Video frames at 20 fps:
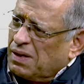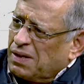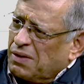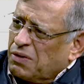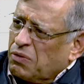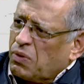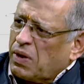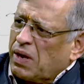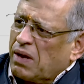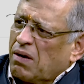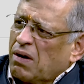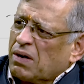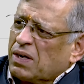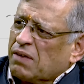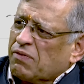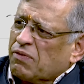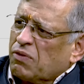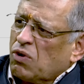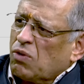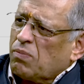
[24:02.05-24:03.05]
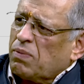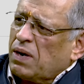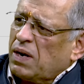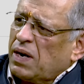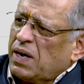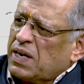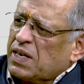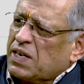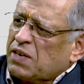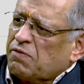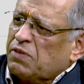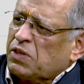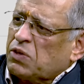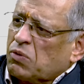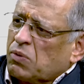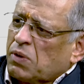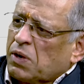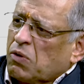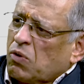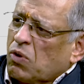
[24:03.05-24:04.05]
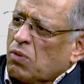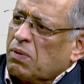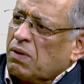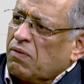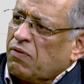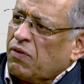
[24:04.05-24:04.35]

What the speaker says: You cannot have global leadership without a global